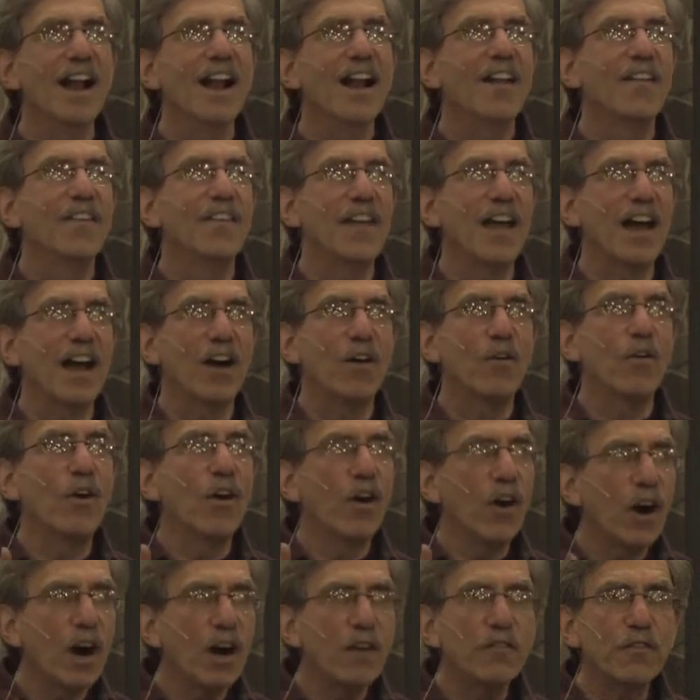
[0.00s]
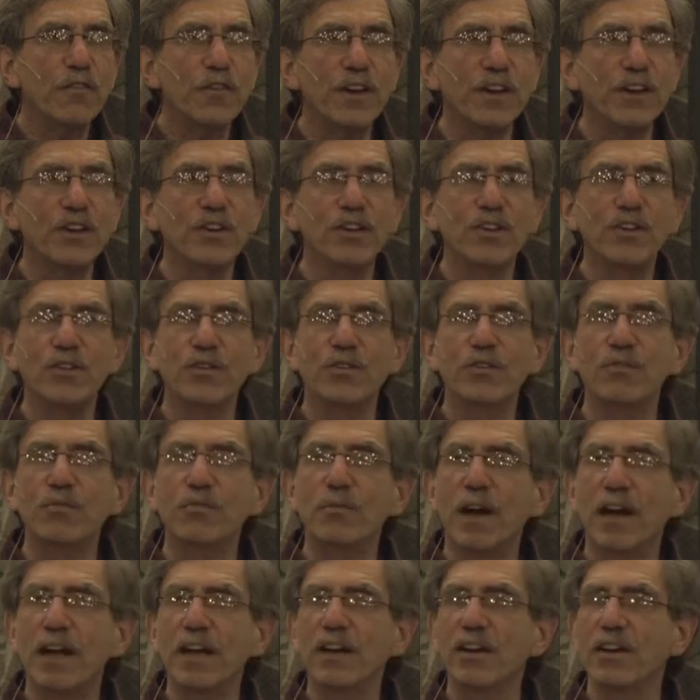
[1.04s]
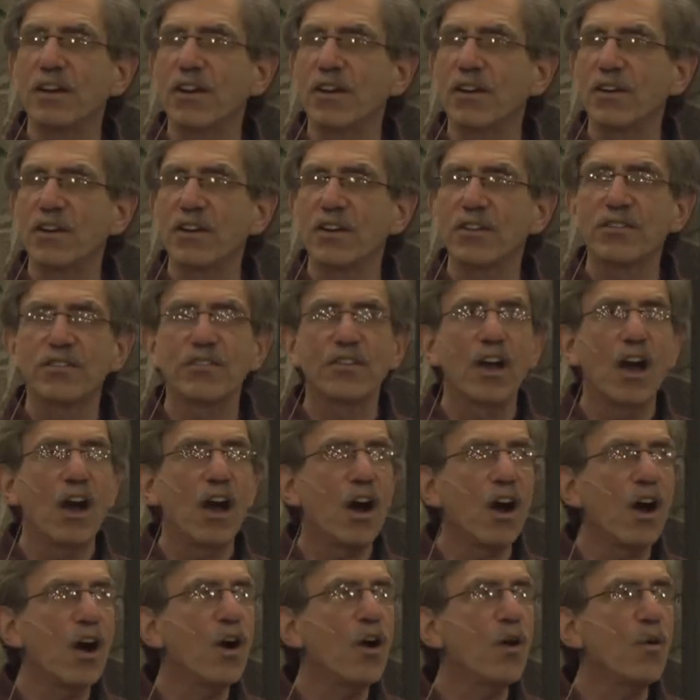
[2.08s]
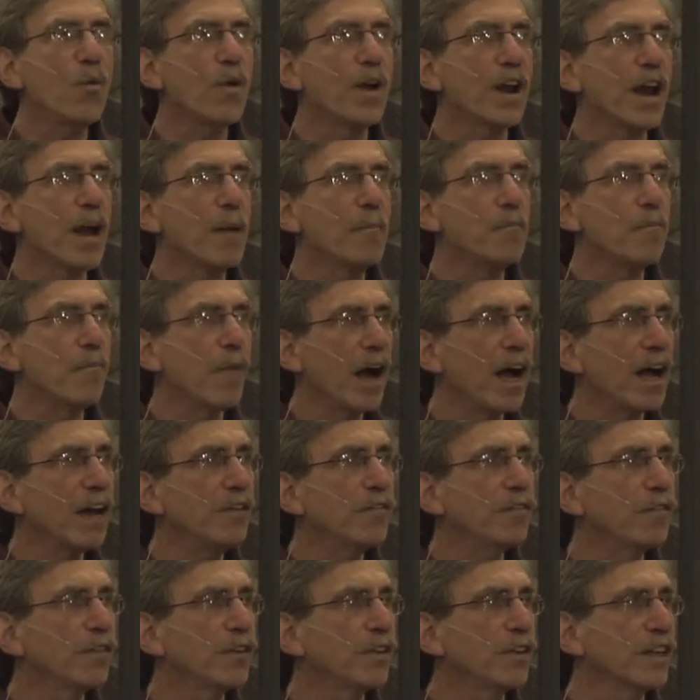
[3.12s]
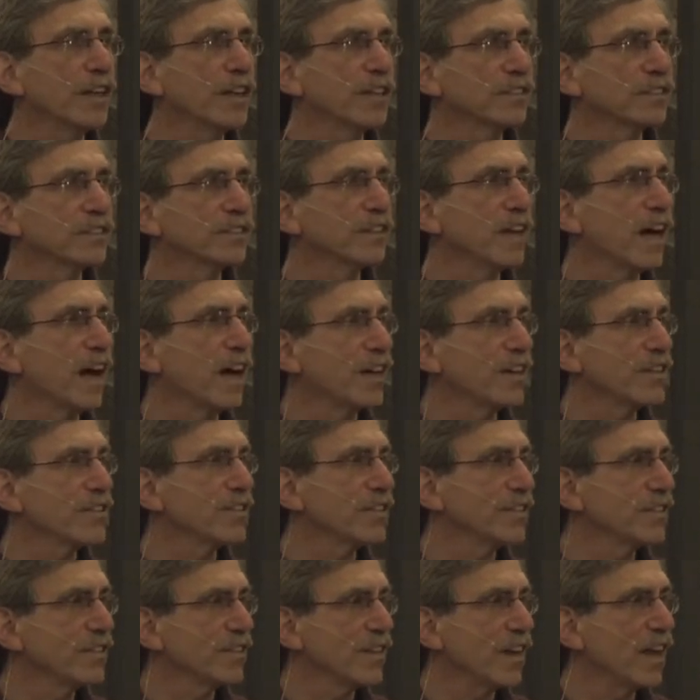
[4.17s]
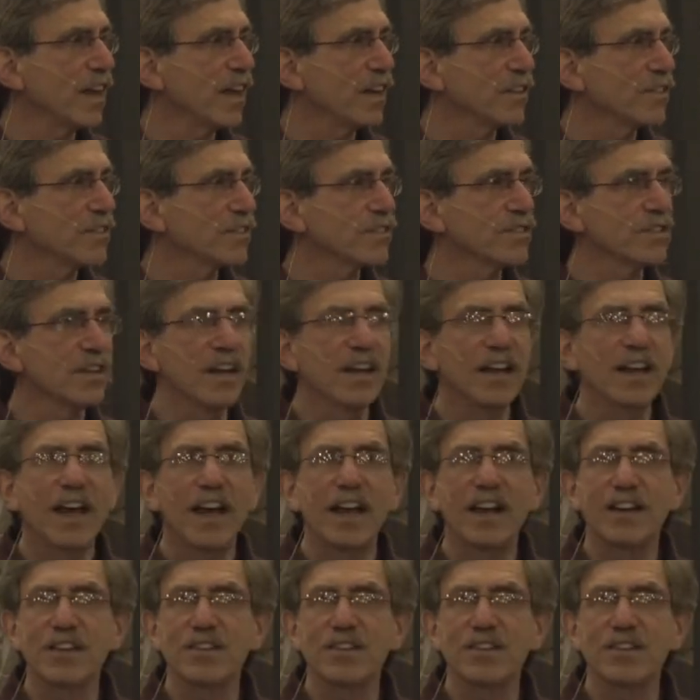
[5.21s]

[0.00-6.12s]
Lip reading: Now, often you might notice, oh, when I'm mindful, it's not as intense, and it